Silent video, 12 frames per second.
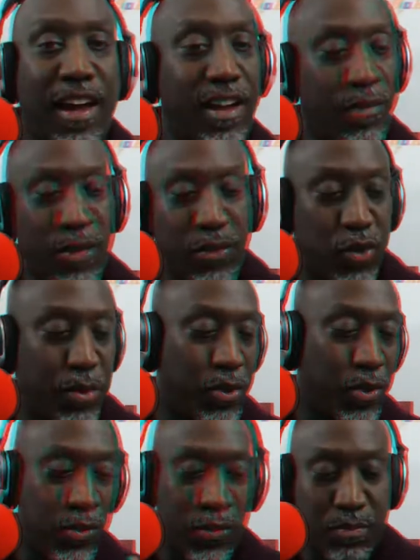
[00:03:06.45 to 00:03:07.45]
and we
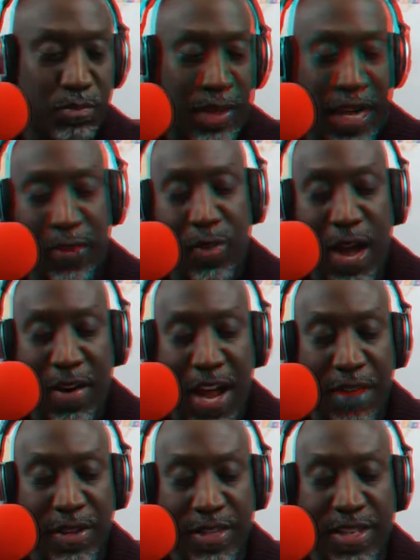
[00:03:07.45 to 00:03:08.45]
dribbled and played around and
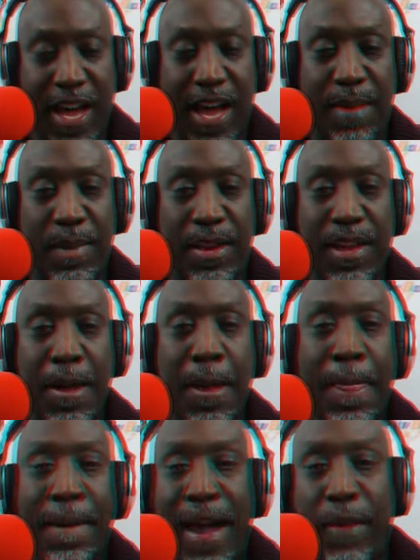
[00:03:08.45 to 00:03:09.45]
had a good time.
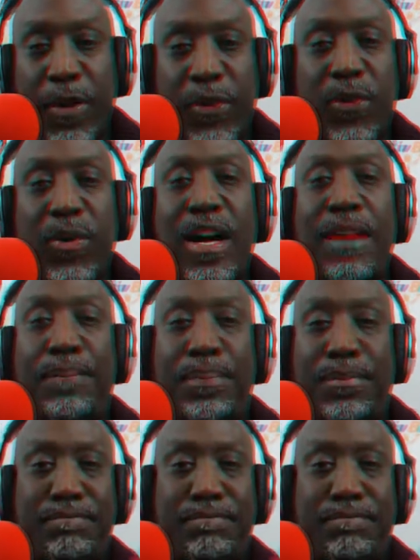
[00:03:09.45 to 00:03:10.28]
And we grew up,